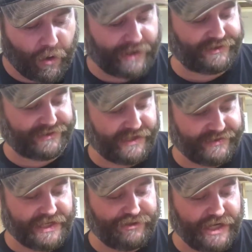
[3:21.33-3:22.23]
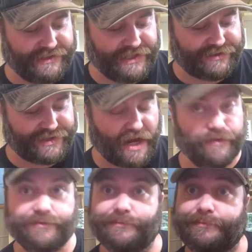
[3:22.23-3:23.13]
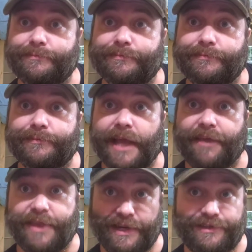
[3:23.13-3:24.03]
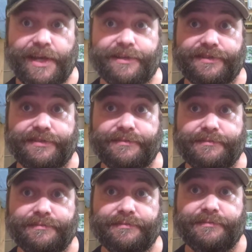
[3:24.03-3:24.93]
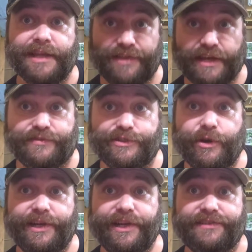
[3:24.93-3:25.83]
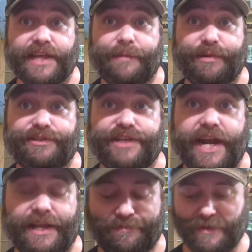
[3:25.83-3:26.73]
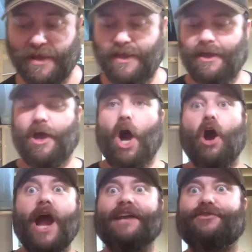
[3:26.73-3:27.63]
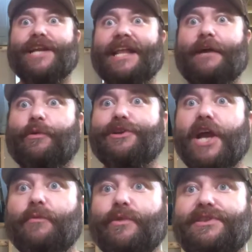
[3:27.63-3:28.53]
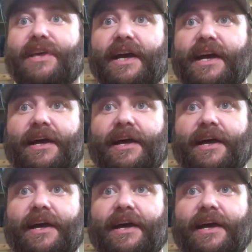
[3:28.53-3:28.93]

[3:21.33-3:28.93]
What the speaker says: wait. Does that say JT stuff? I think it does. Thanks for joining us. I appreciate it. All right. So now that we're done with